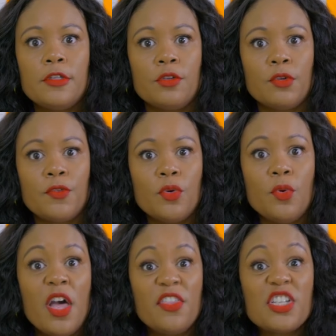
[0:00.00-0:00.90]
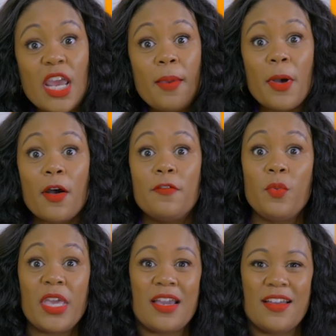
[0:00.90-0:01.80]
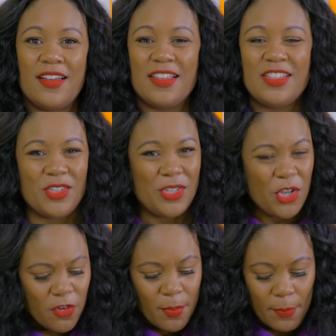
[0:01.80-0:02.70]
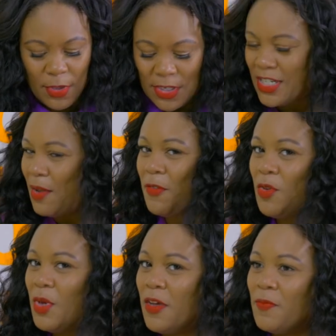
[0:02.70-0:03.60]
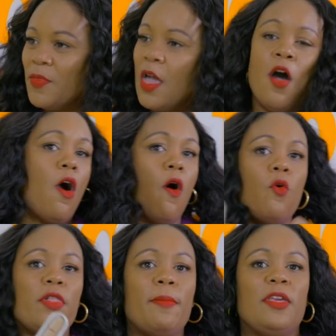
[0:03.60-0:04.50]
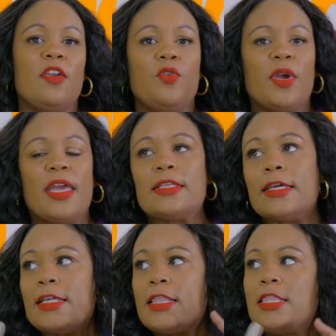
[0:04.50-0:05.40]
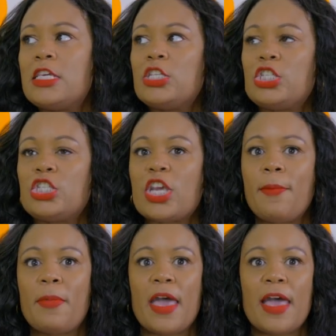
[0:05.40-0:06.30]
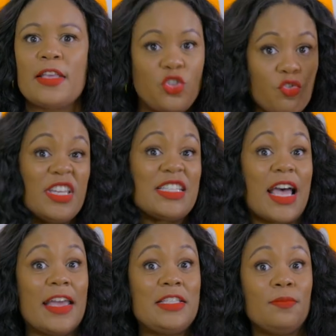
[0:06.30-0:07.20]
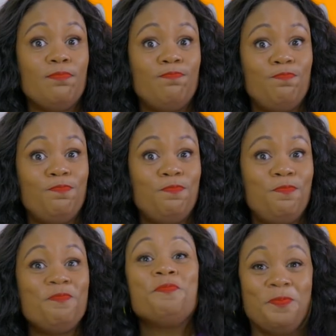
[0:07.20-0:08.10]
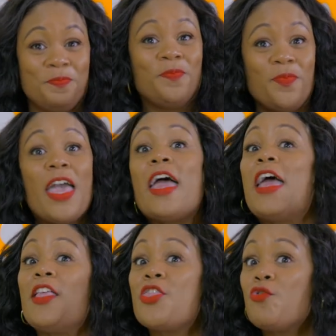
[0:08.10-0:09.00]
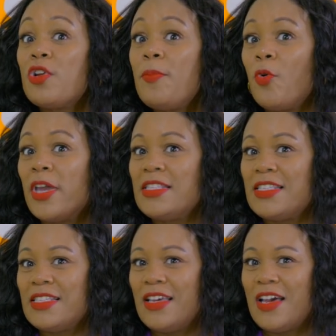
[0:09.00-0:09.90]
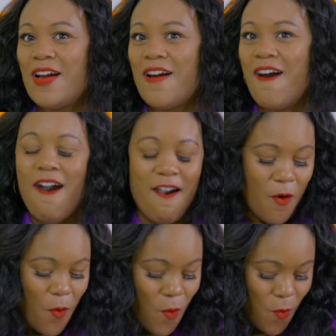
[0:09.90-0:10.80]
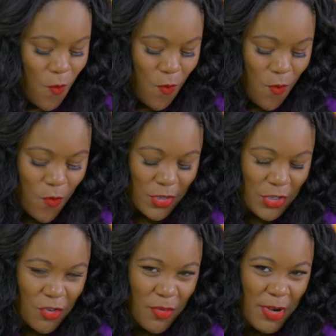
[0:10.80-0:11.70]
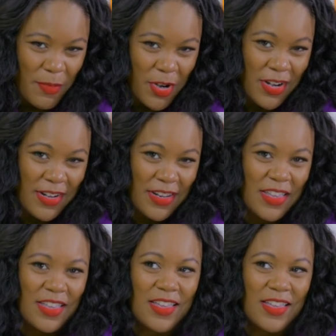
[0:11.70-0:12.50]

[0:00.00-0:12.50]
for us to review the shape of the week. Do you remember the shape of the week? Oh, let me give you a hint. This shape has three sides and three points. Oh, do you remember?